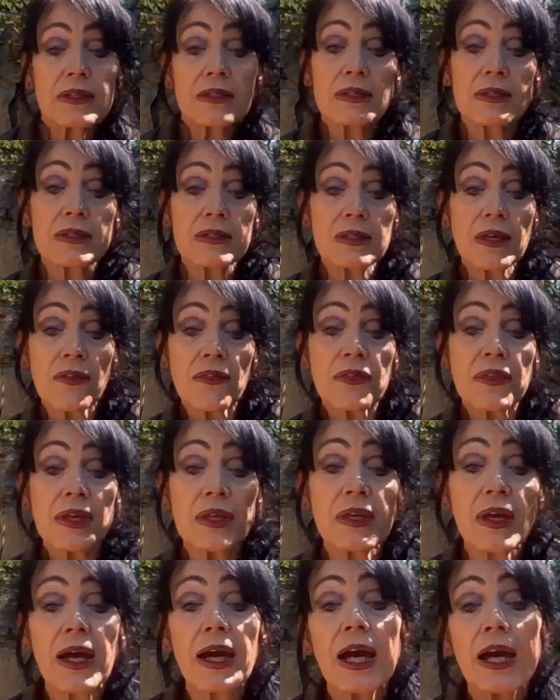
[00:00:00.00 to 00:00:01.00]
This is
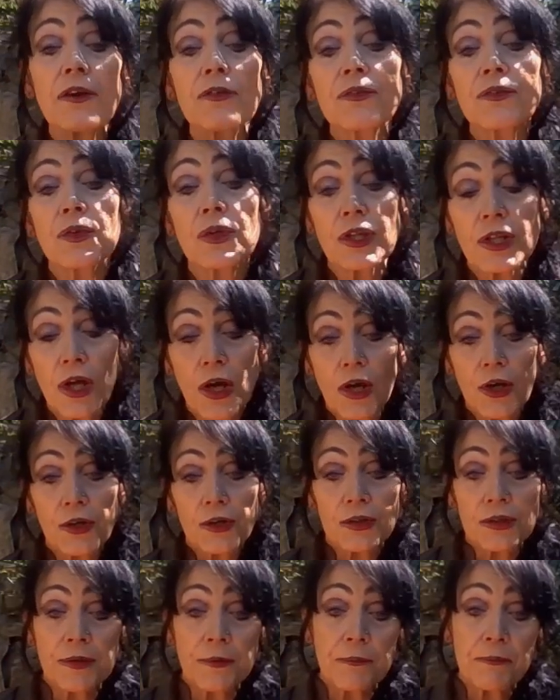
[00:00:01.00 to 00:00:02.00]
something I have to
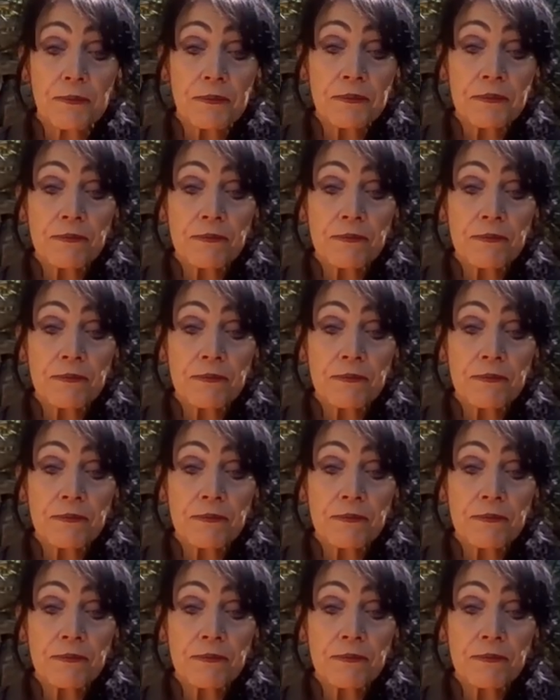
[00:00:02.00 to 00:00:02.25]
learn,